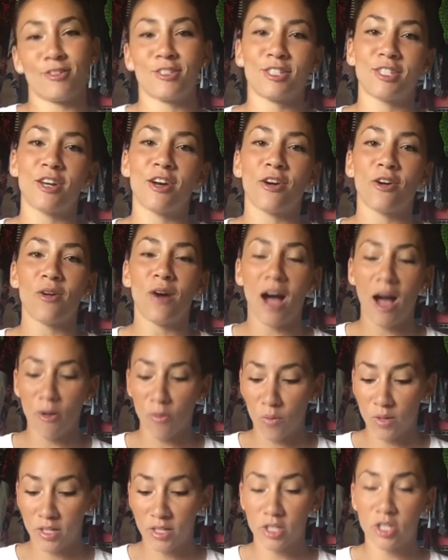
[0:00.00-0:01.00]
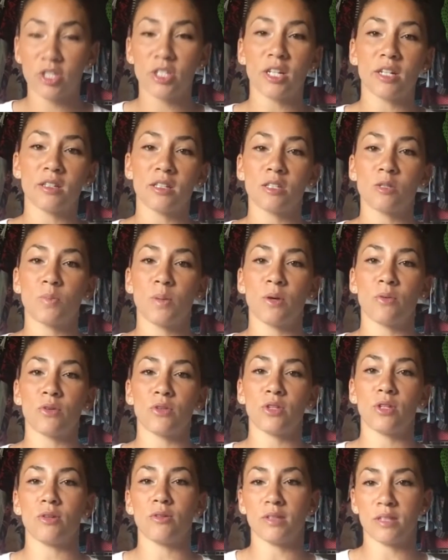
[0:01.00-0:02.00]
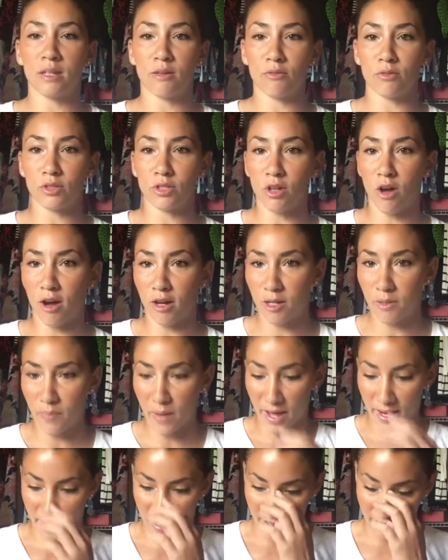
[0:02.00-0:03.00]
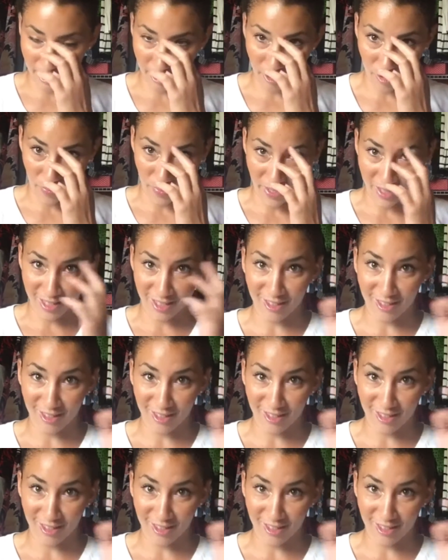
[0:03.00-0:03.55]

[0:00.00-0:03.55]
So I wanted to share this bit with you, and then we'll talk about it a little bit.